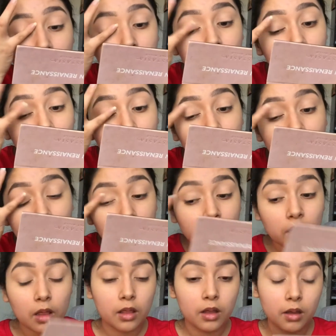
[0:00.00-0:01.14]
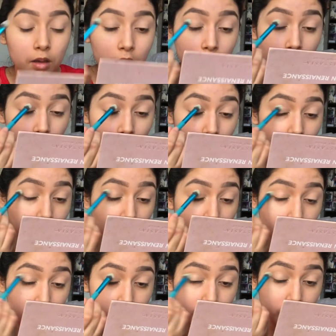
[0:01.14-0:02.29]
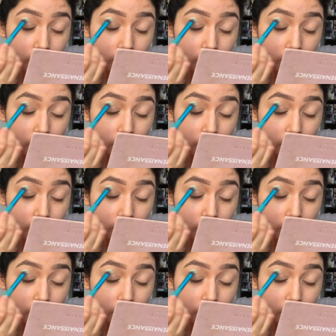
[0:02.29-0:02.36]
with the powder,